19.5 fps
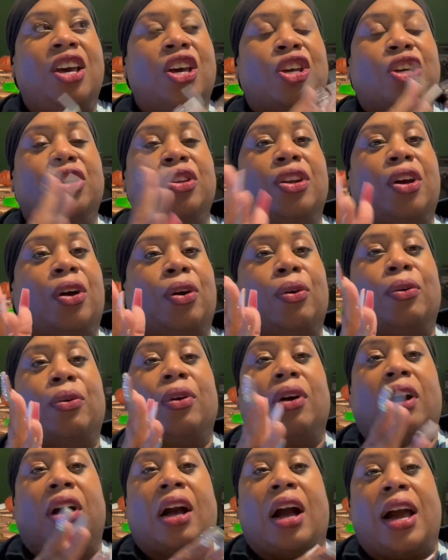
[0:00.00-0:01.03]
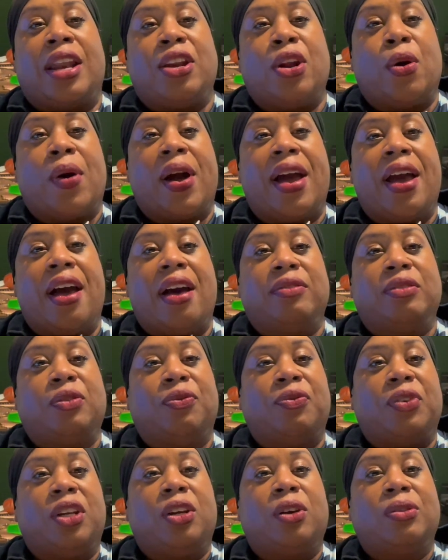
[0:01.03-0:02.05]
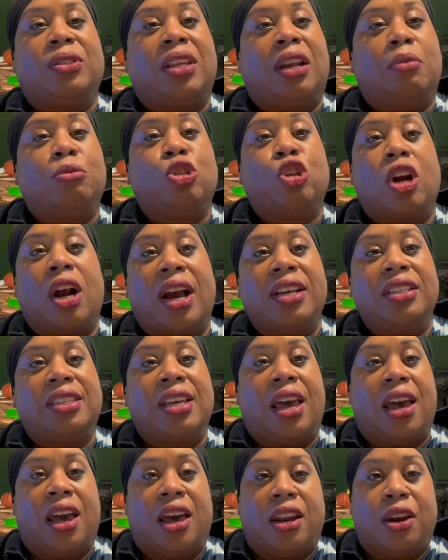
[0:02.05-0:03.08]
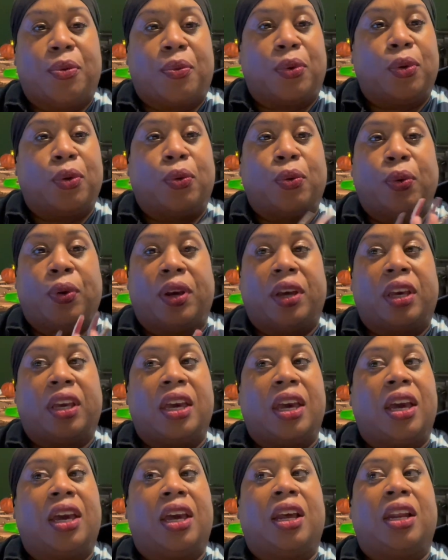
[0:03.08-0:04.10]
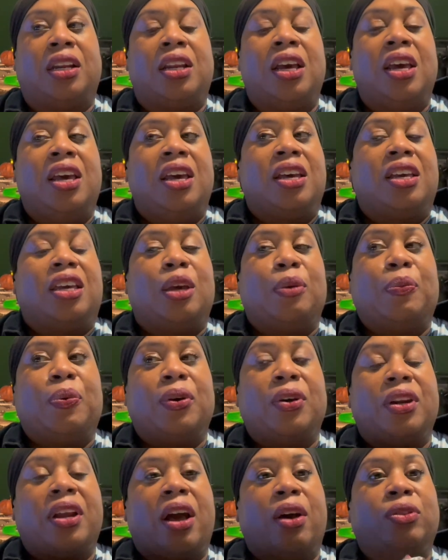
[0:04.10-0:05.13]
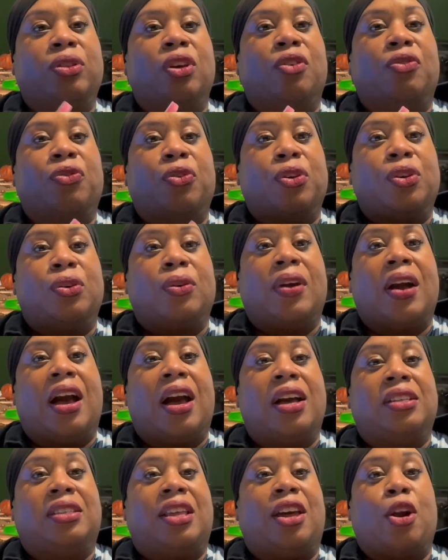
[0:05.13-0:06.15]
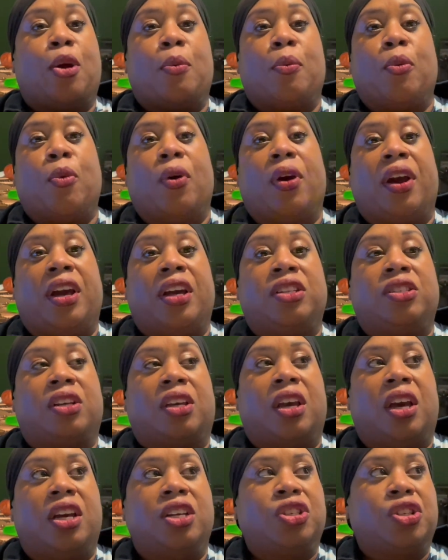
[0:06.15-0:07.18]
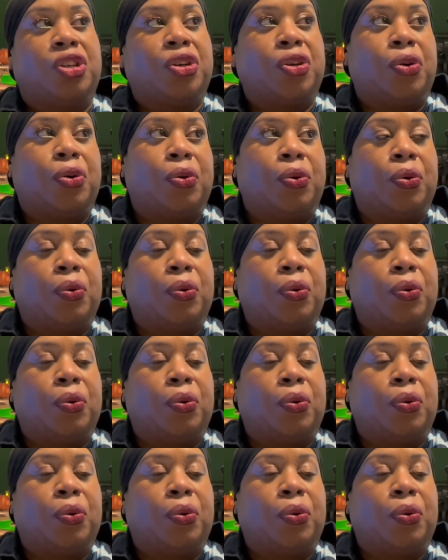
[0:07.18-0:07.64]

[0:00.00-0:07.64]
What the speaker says: I know I have some videos that I'm trying to edit real quick and get put out there for you guys that are more educational,